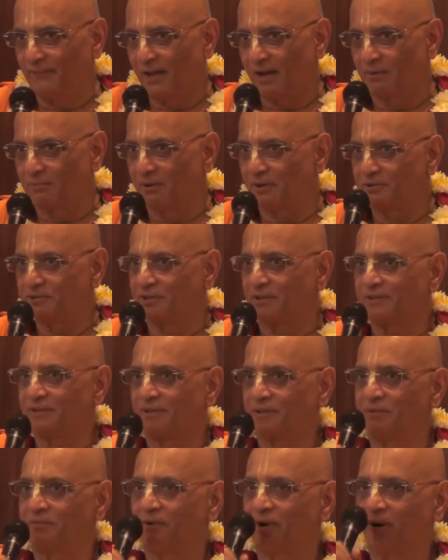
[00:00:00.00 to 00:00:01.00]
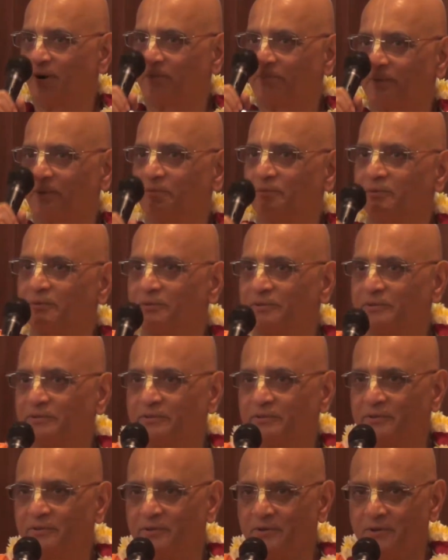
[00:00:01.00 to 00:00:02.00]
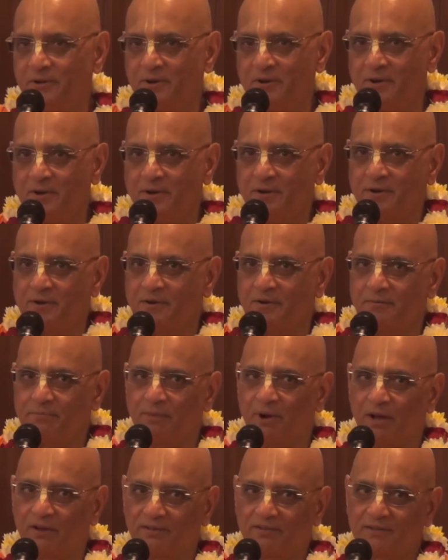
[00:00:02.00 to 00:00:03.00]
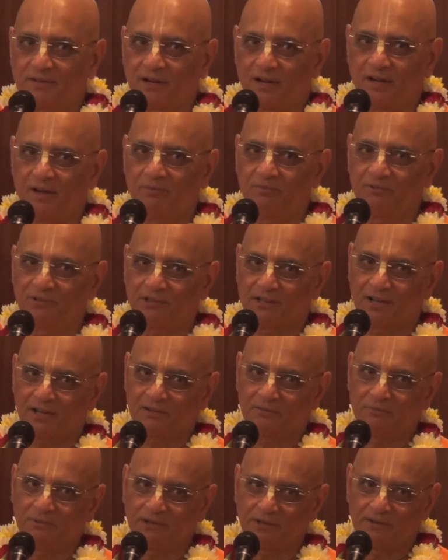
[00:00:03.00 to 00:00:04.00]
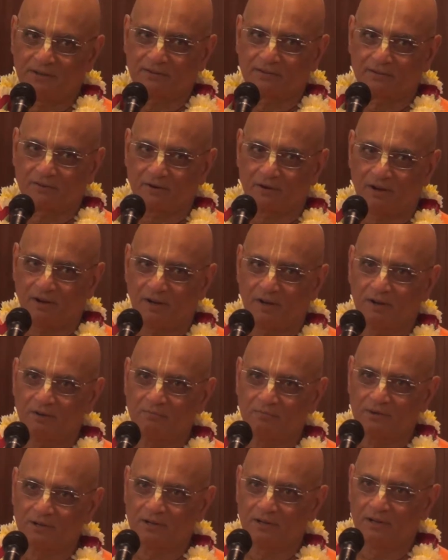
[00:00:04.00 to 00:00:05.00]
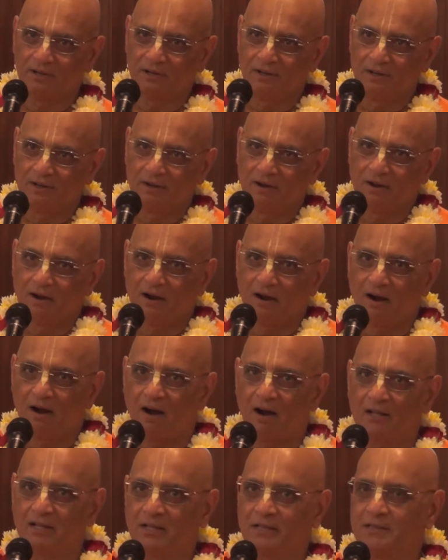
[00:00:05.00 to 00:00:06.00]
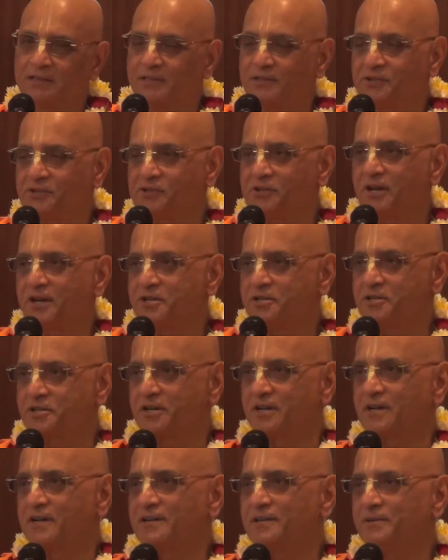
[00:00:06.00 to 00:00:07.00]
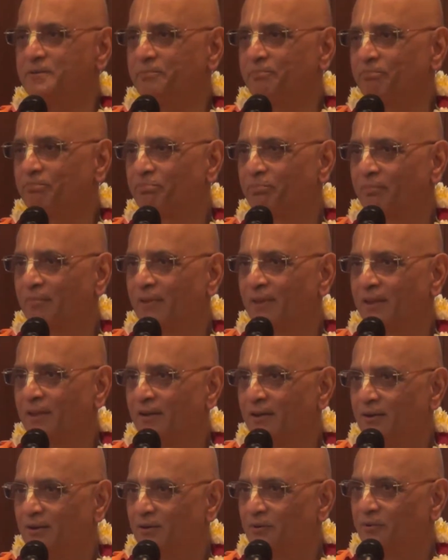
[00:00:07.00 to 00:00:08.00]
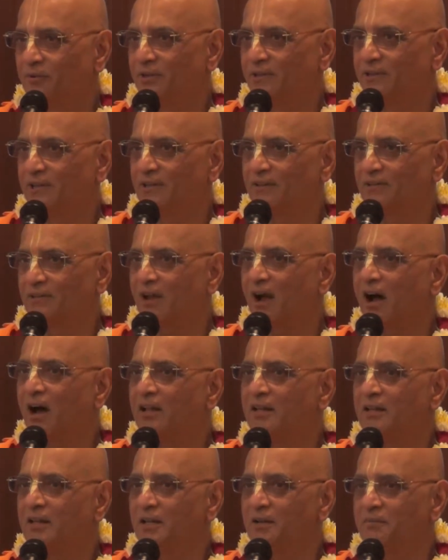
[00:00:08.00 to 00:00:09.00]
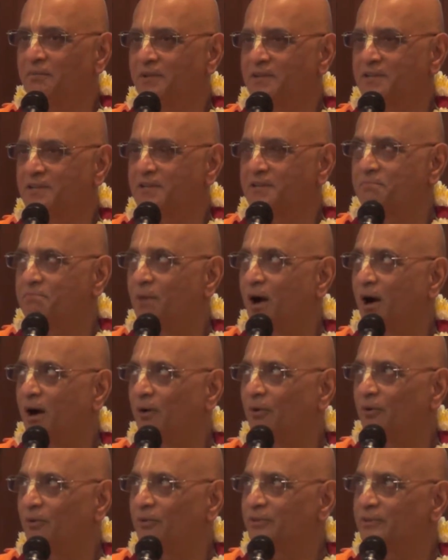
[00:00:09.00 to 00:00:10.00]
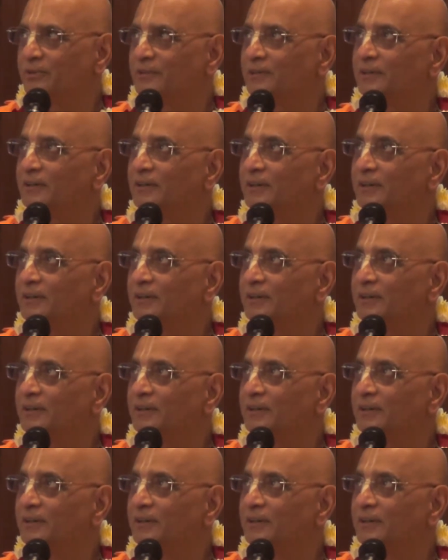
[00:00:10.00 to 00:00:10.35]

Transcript: About Chaitanya Mahaprabhu's pastimes, it has been described, Ananta Shesha, with his unlimited mouth,